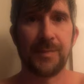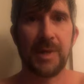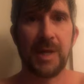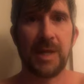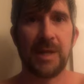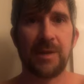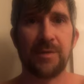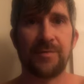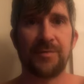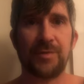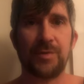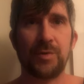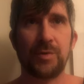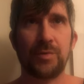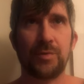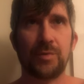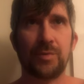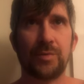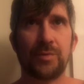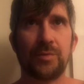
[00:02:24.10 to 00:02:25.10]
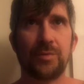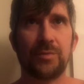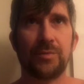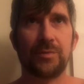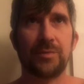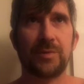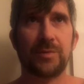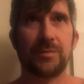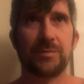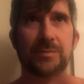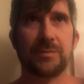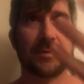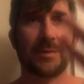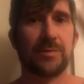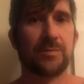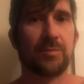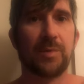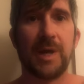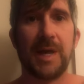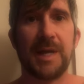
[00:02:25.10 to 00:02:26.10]
and if you
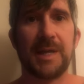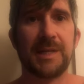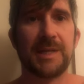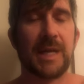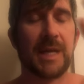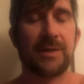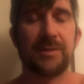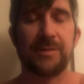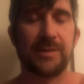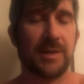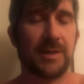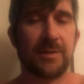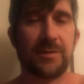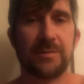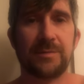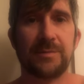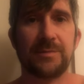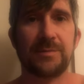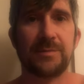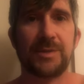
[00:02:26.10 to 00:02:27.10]
or when, I don't know,